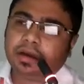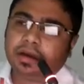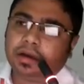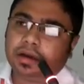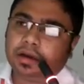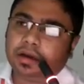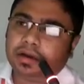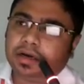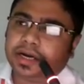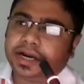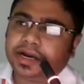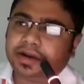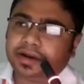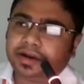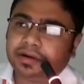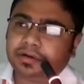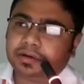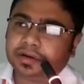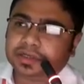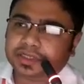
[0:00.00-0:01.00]

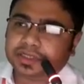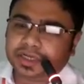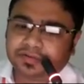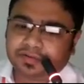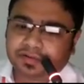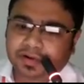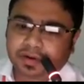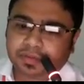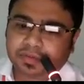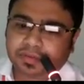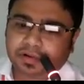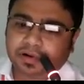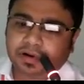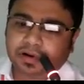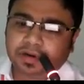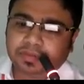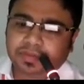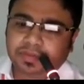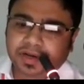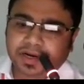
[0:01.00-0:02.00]
nitric oxide for a
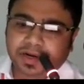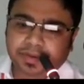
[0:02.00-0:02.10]
prolonged